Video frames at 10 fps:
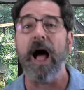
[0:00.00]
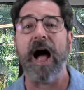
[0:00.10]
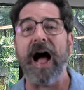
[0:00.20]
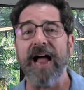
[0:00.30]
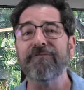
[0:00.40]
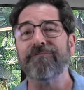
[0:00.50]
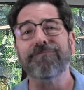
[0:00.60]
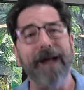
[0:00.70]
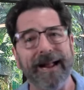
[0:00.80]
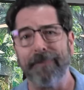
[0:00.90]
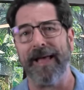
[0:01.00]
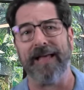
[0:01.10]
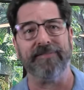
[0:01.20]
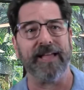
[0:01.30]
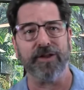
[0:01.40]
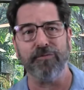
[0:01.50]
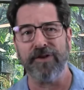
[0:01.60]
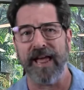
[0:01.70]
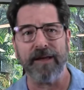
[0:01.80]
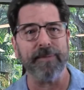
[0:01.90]
I recommend that you
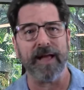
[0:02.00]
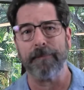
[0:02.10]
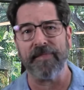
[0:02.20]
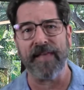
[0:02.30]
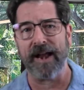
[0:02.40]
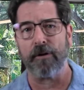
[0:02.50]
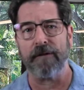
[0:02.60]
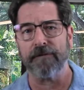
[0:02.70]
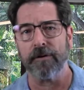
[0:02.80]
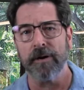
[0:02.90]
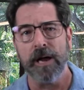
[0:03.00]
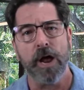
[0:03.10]
take me up on that offer.